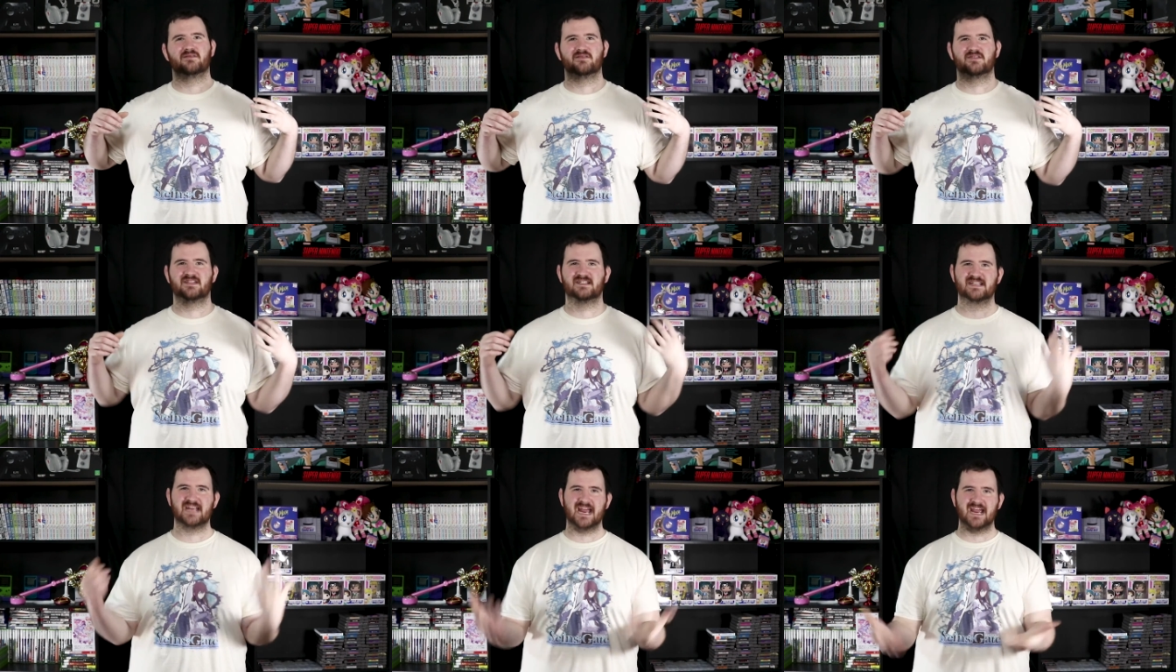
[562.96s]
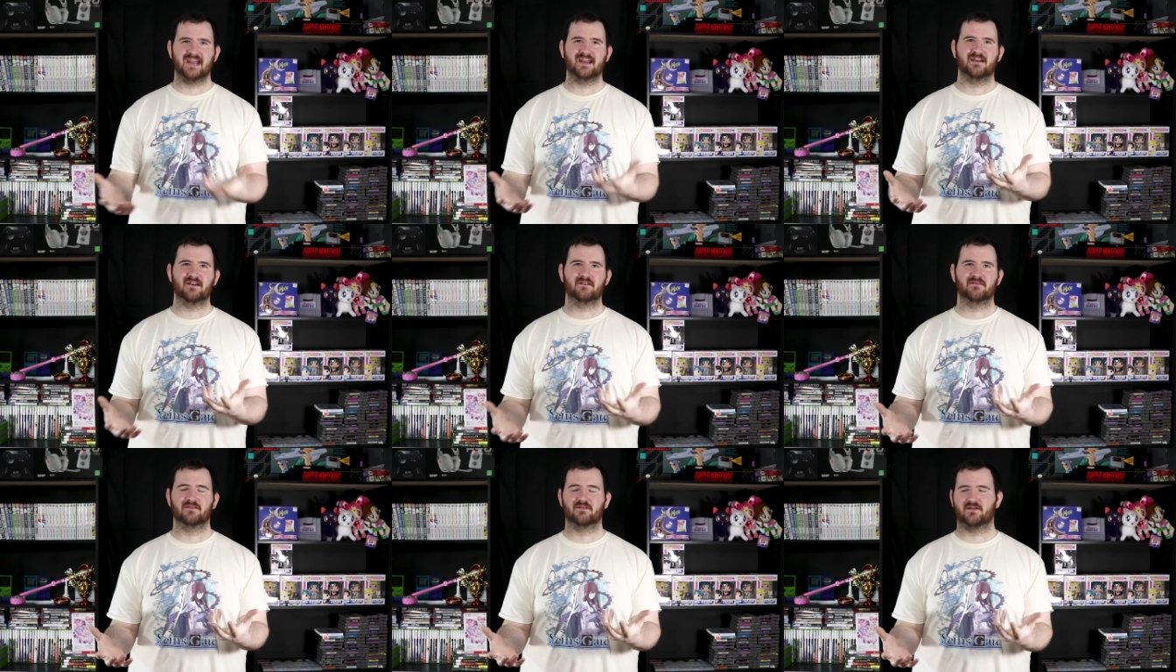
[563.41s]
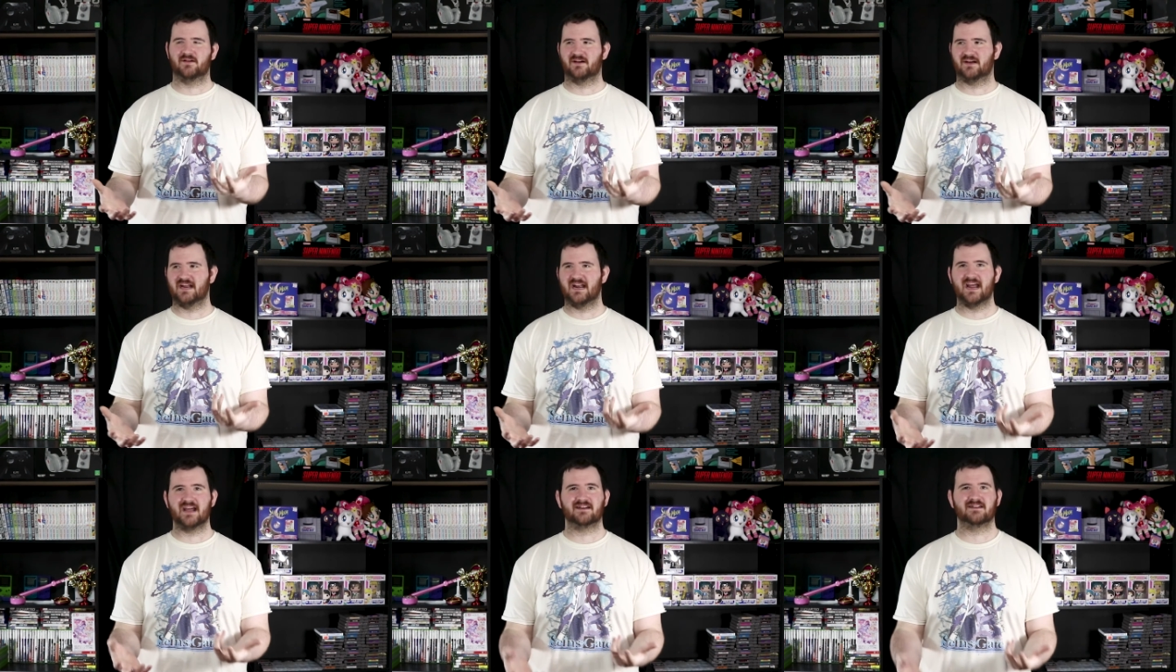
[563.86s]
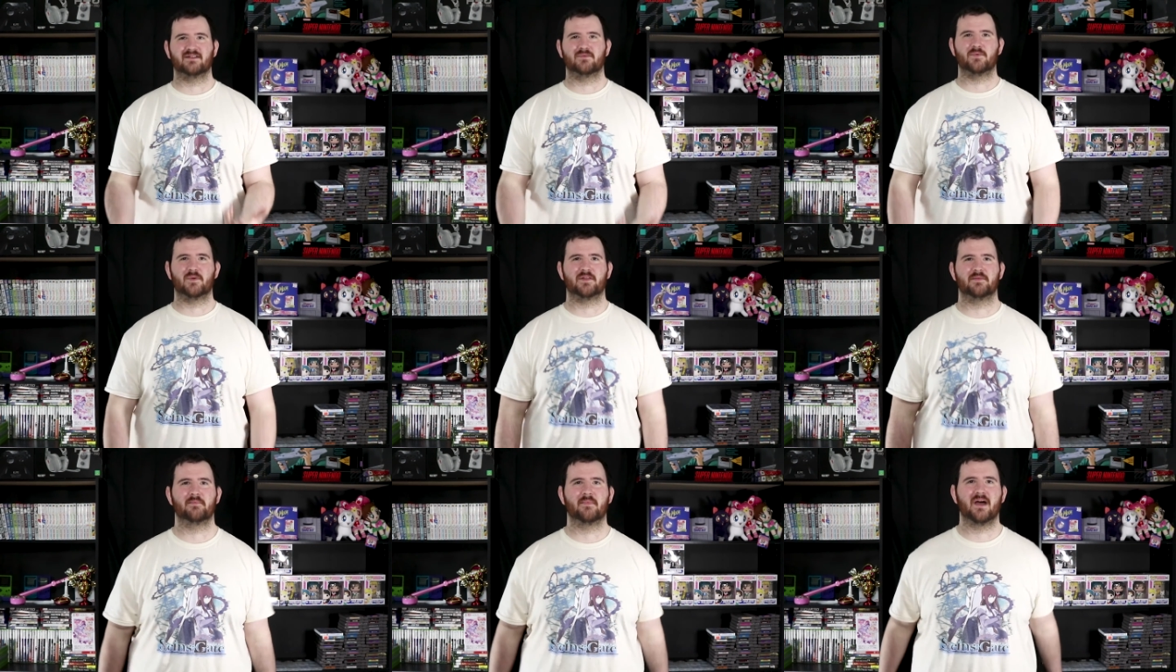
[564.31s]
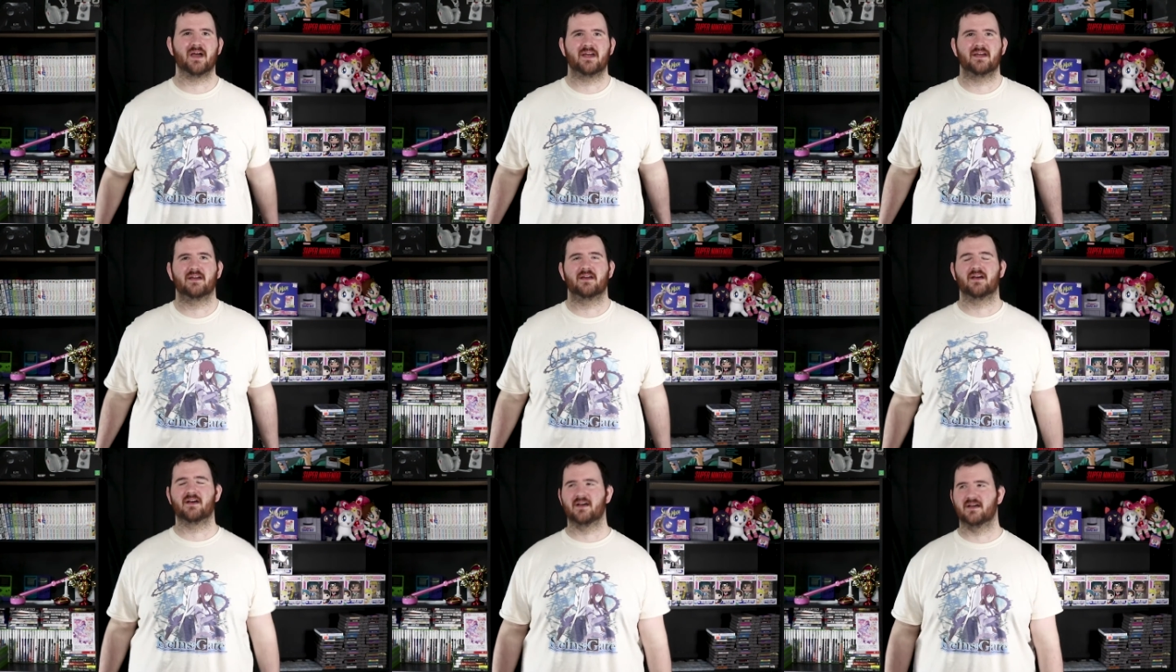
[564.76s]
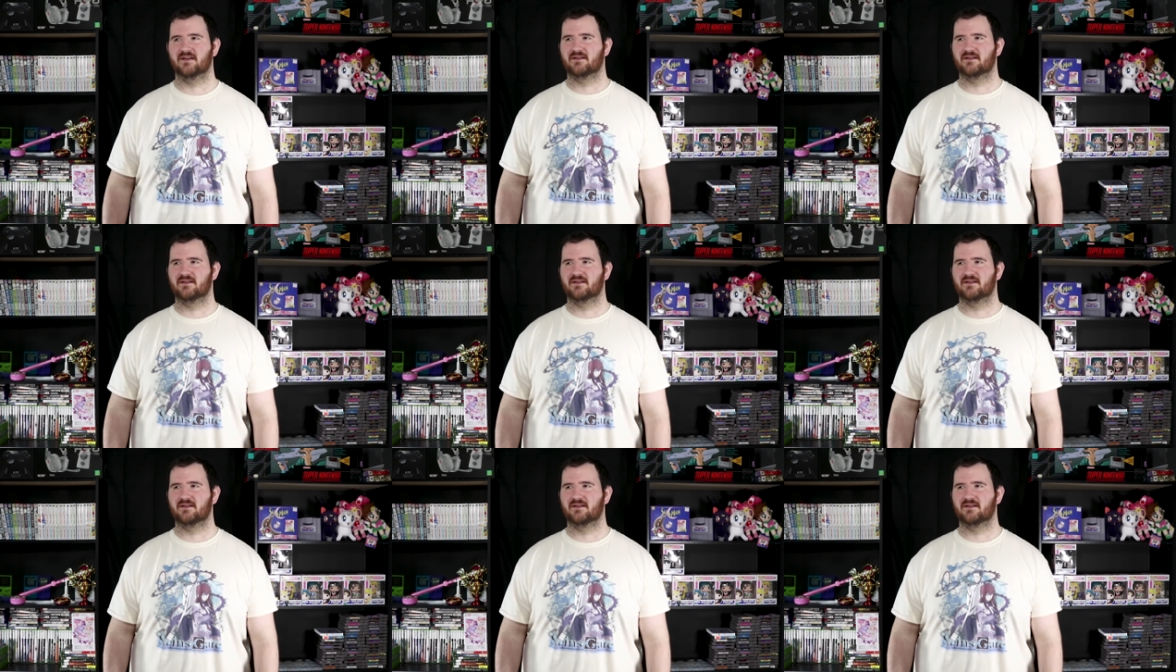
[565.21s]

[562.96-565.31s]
staying connected with my uh,